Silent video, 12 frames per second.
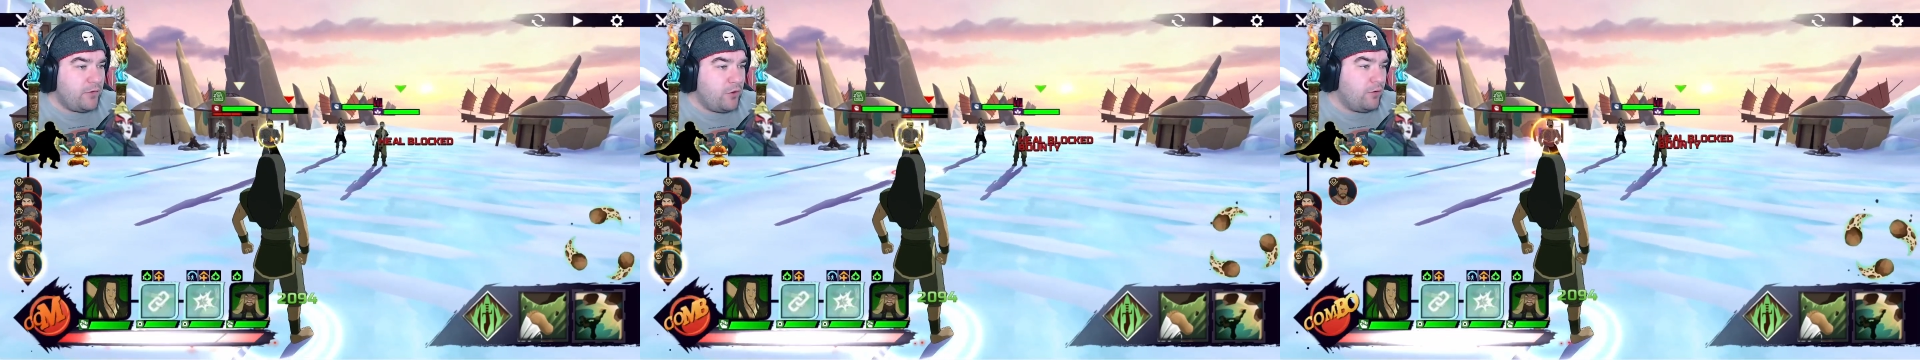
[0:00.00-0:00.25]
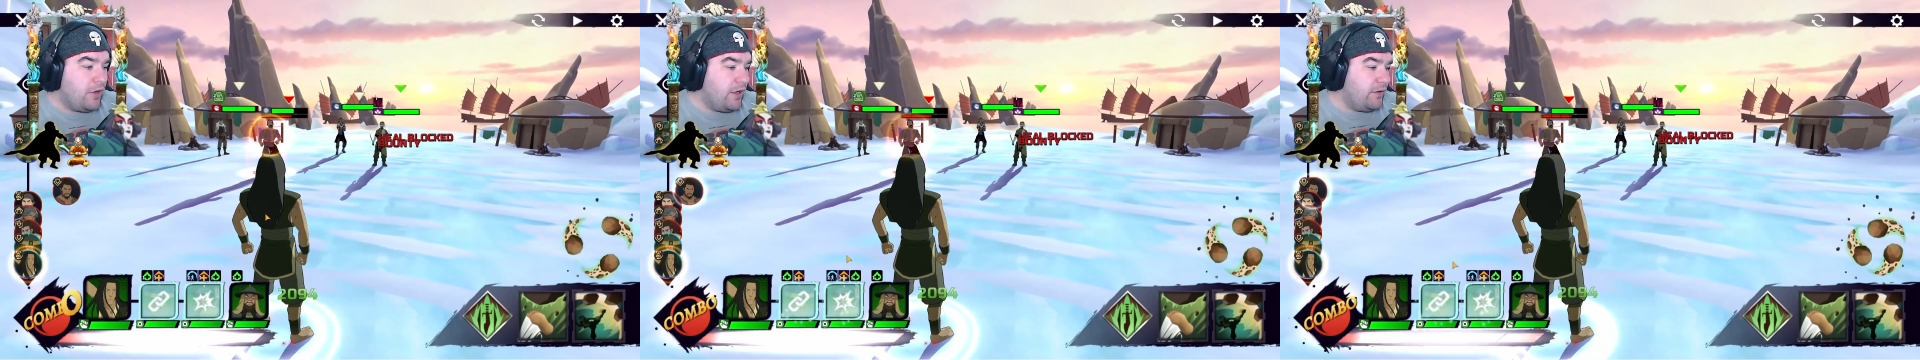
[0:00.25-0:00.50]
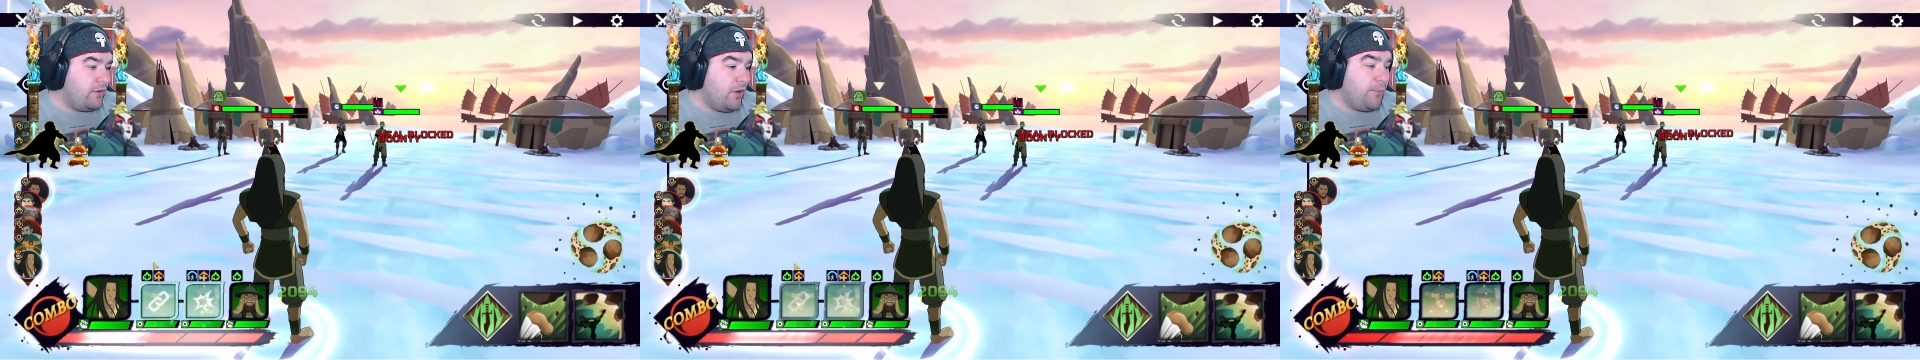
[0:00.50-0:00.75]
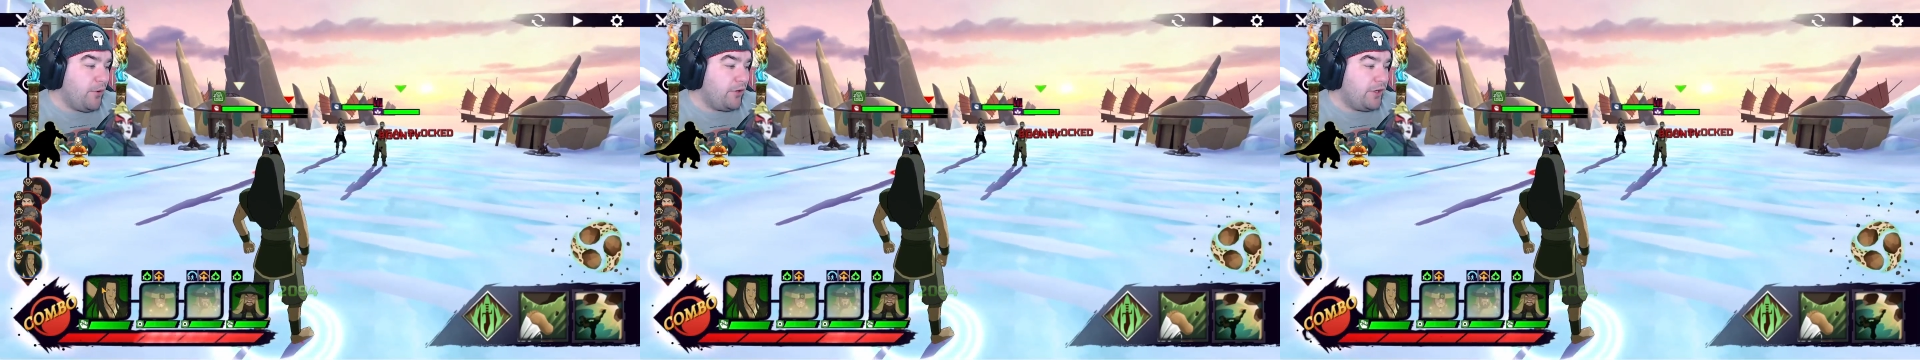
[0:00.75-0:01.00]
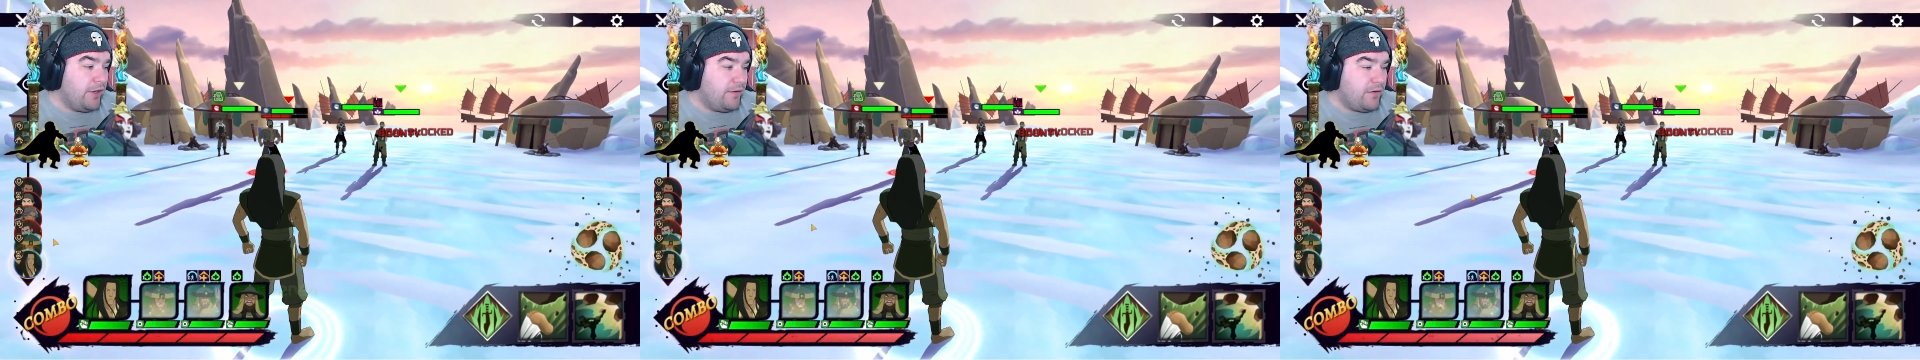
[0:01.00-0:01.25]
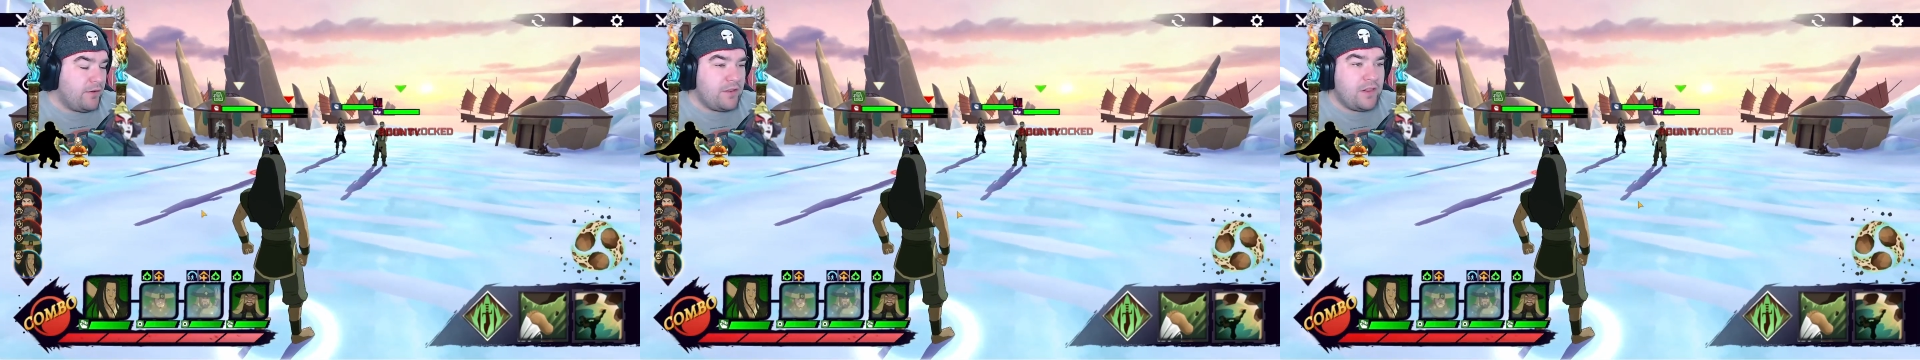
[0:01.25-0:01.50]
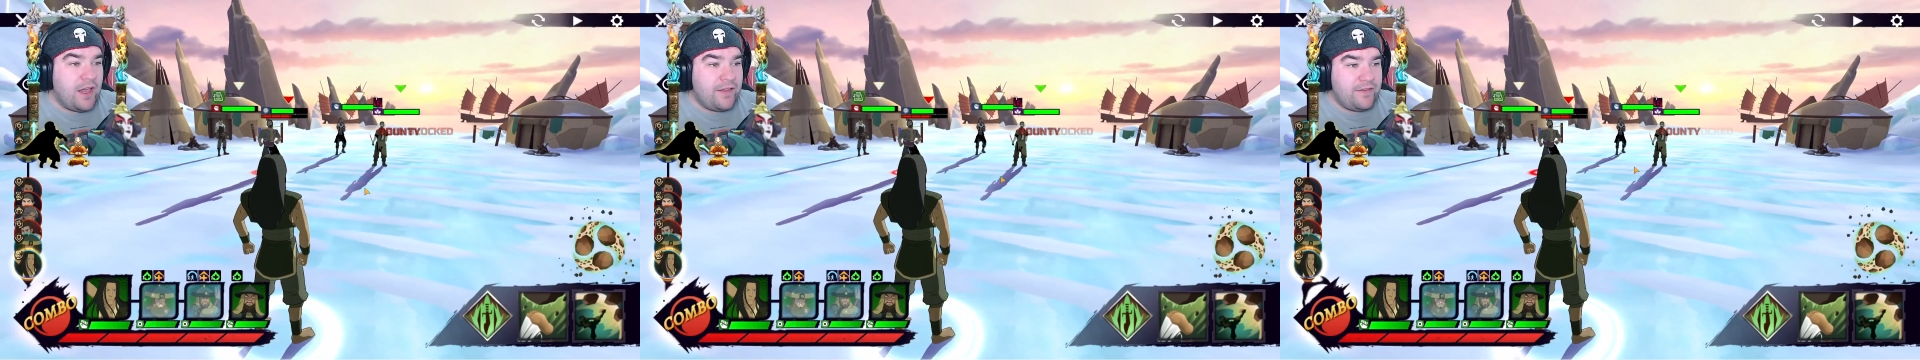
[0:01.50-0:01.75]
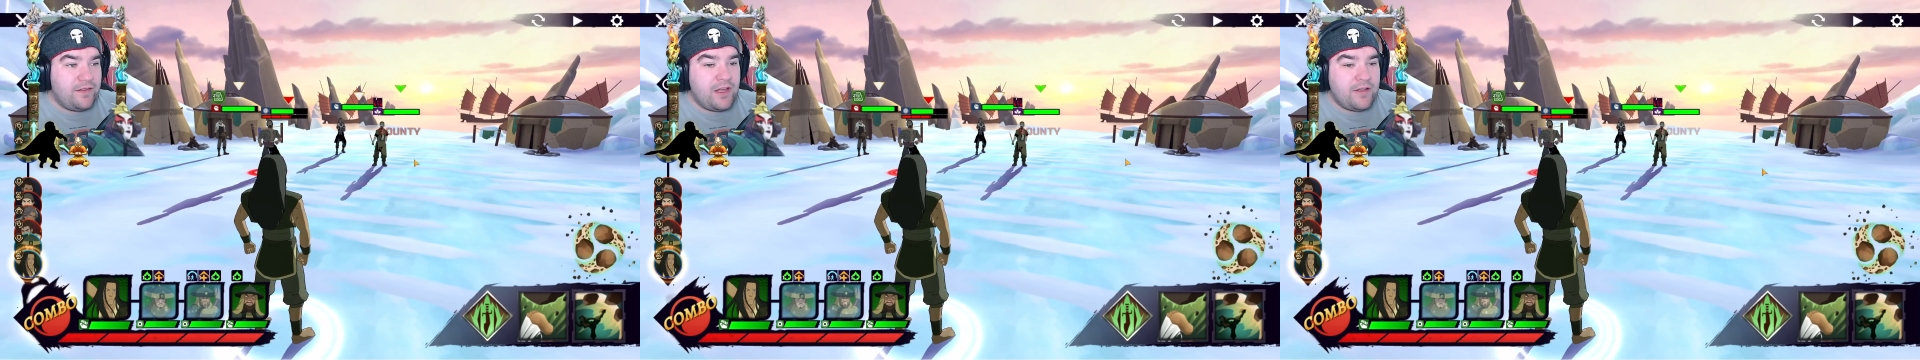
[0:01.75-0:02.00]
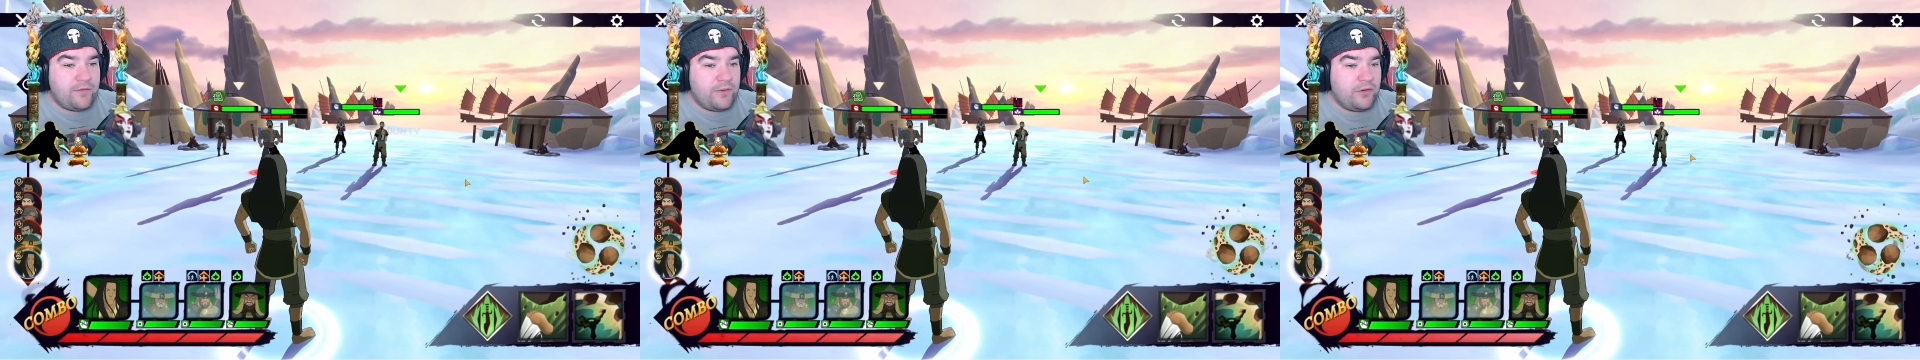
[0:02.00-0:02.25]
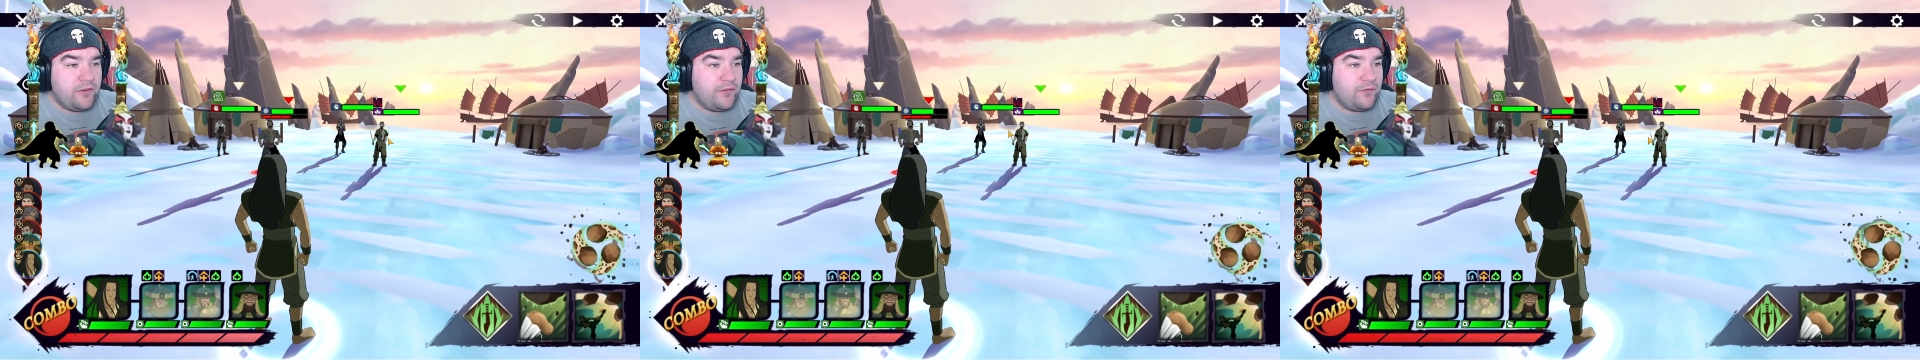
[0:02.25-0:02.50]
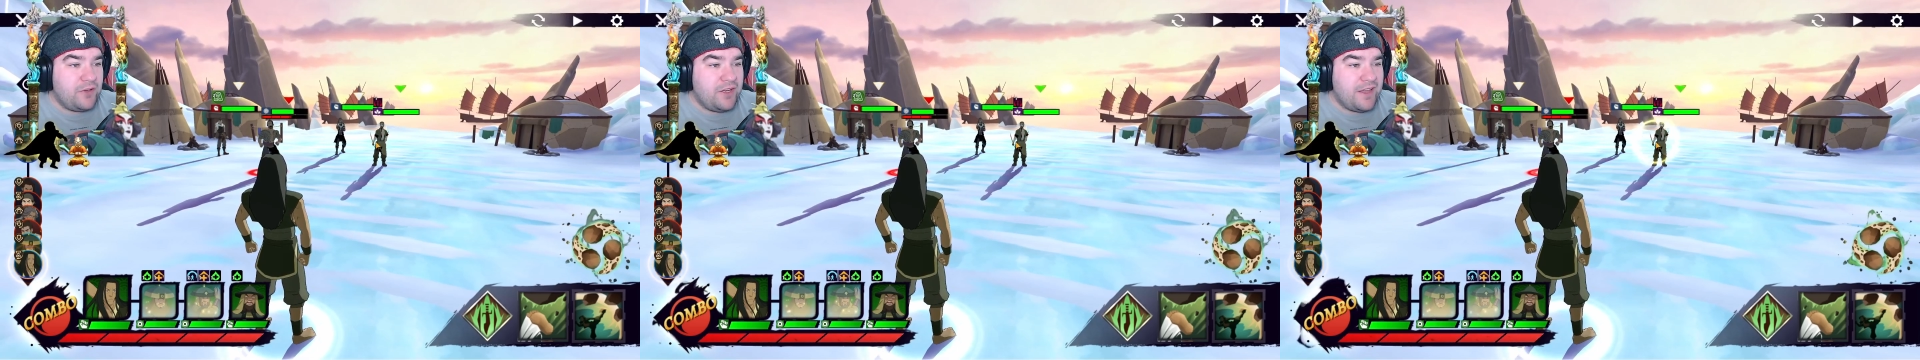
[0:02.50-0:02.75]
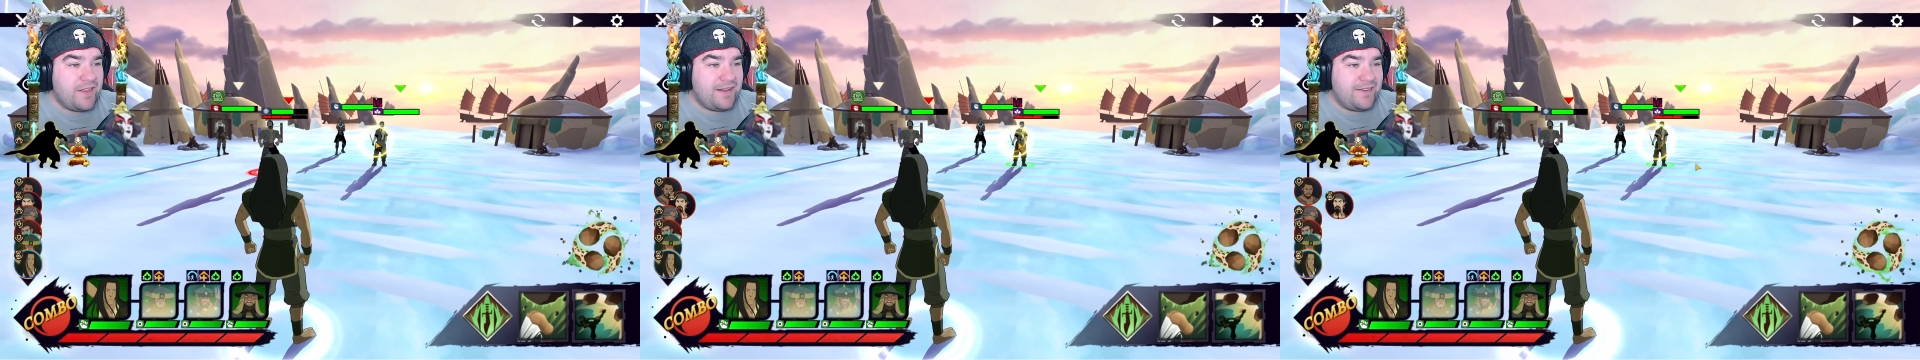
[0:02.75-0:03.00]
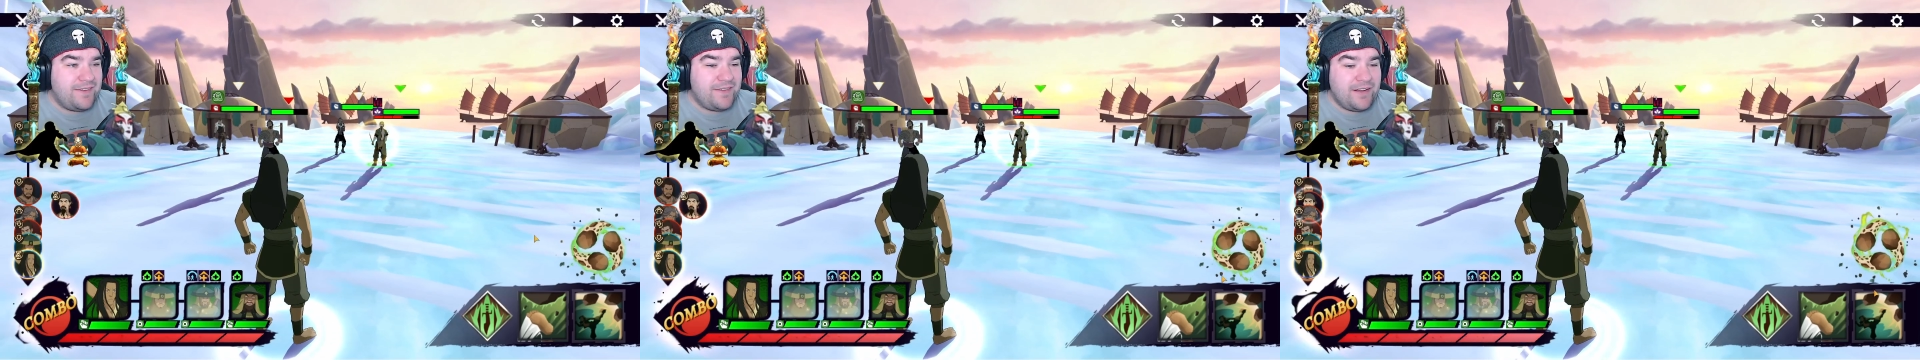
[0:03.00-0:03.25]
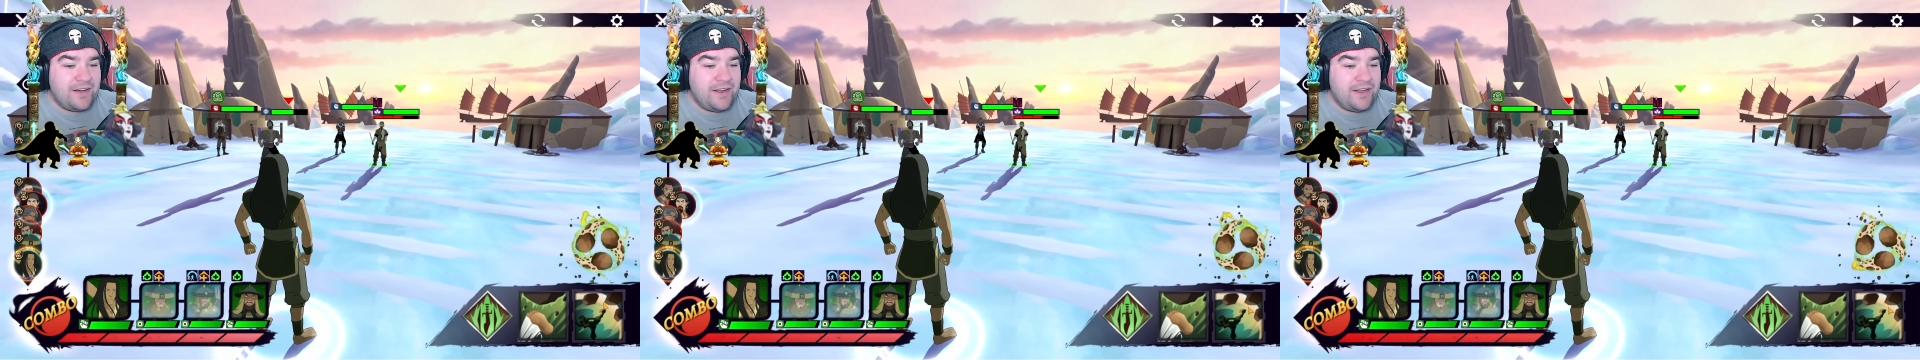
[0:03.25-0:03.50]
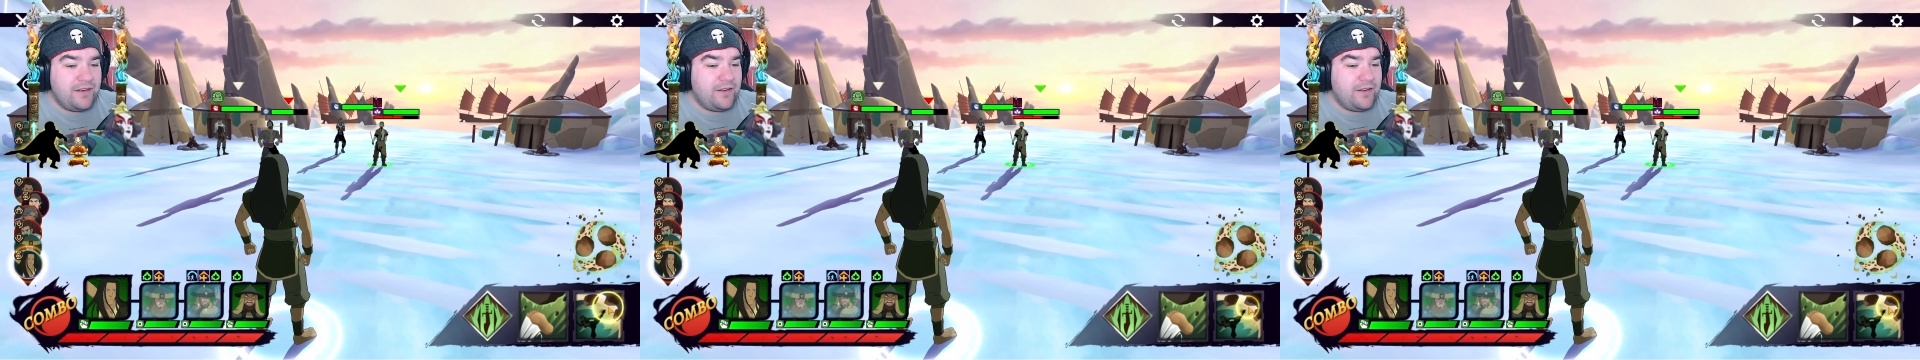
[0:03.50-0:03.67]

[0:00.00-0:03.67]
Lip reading: Or, no, Bokin, sorry, as the last one. Because if we can get that stun out,